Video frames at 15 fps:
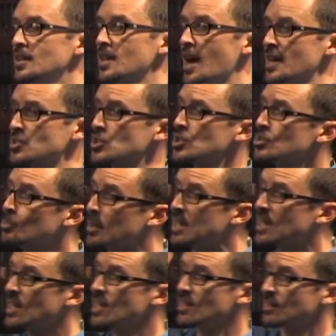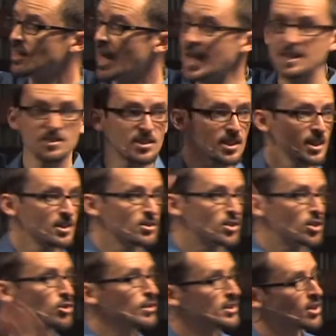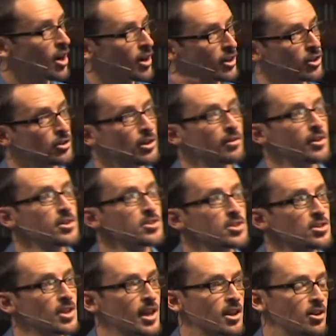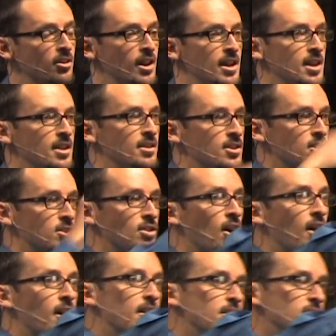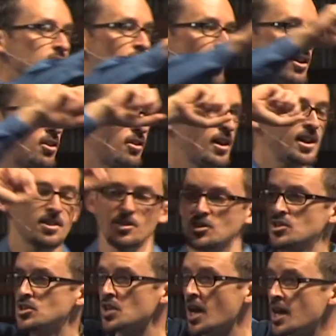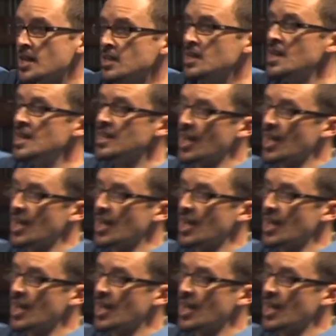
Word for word: God speaking light into a dark universe, God creating the stars, God creating the sun,